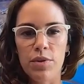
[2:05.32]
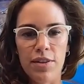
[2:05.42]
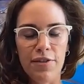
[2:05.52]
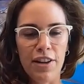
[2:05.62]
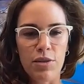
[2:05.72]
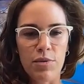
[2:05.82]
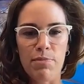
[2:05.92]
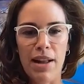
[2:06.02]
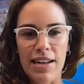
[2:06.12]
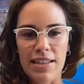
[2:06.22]
water filled
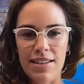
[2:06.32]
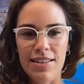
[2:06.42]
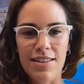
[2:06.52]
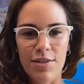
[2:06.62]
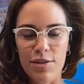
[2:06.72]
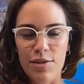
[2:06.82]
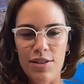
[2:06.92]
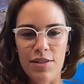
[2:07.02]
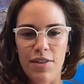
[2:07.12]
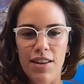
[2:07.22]
with plankton and all
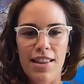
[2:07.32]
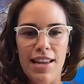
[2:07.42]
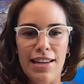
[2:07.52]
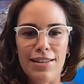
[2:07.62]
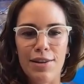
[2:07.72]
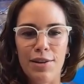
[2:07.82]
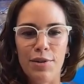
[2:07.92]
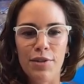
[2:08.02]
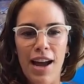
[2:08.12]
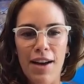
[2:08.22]
sorts of other things.
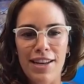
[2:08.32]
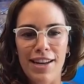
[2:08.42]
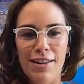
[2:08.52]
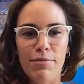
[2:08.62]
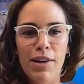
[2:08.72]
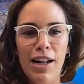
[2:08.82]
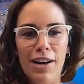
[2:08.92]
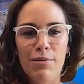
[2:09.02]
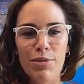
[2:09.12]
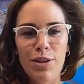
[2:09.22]
So having a
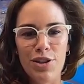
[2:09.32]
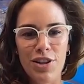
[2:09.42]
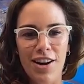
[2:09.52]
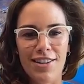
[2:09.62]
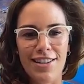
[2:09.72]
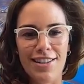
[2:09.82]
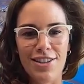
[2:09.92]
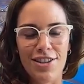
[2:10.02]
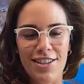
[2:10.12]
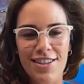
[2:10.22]
clear blue shot
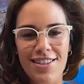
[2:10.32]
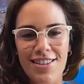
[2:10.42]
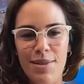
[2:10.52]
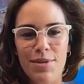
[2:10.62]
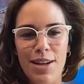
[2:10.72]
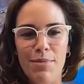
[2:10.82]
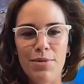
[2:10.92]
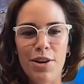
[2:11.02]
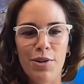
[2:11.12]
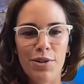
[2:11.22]
is just
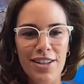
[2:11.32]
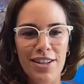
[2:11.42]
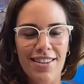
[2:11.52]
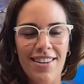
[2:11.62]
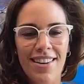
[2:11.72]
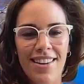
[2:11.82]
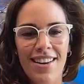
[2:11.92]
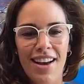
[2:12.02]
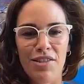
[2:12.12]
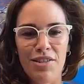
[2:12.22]
sometimes gold. And
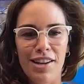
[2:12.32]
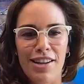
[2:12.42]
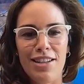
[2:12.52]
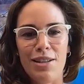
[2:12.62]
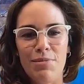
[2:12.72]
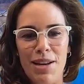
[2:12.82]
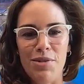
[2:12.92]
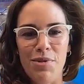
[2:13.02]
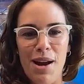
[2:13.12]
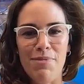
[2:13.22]
I yeah. was lucky to be in
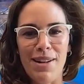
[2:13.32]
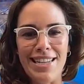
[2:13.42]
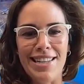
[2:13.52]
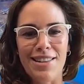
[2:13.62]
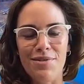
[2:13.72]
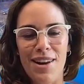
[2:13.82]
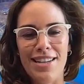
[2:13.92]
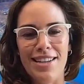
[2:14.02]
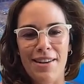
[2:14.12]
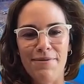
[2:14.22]
the right place at the
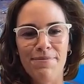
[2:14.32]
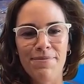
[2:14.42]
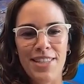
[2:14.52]
right time